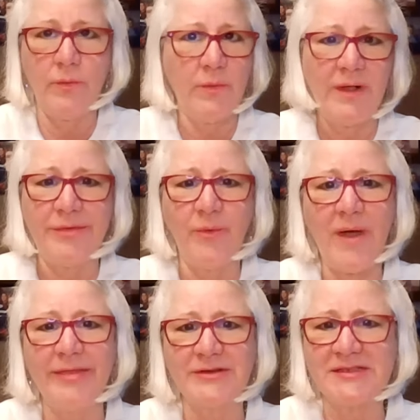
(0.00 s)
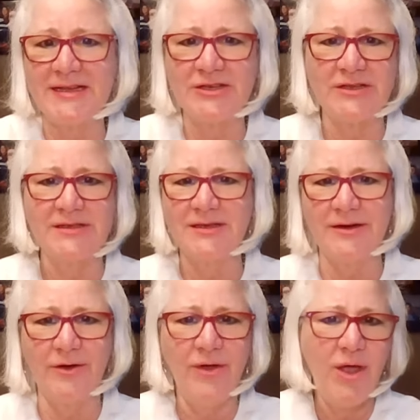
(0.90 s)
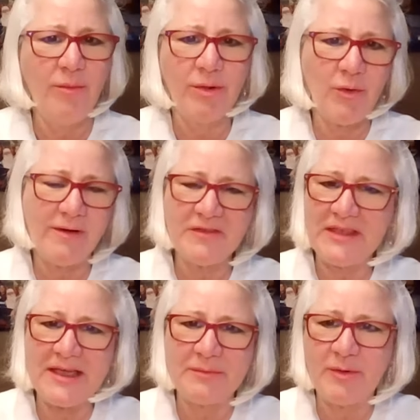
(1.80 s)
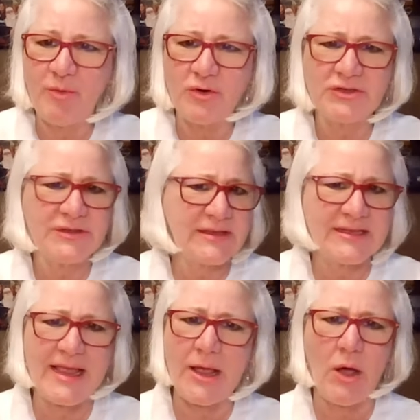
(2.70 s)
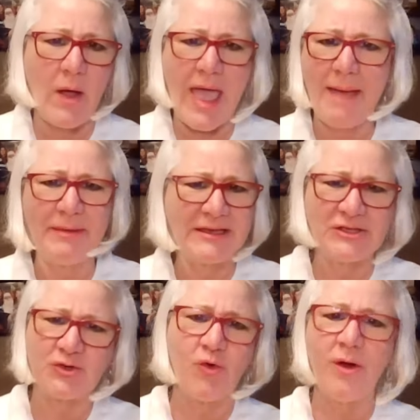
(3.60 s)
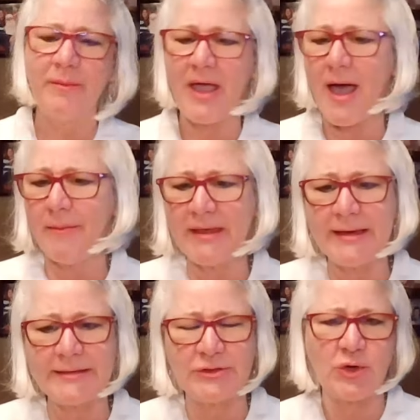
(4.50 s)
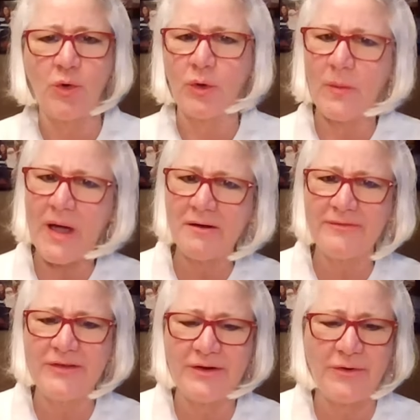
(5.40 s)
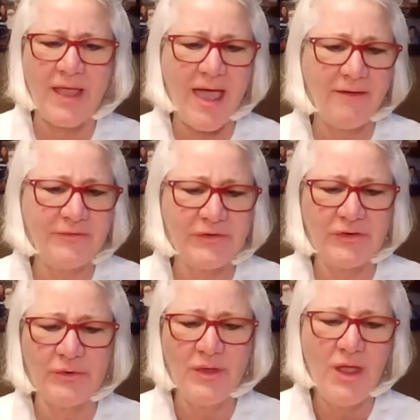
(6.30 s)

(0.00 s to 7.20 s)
well, the weather stations, you know, blow everything out of proportion and say, oh, epic storm coming. Don't go out if you don't have to.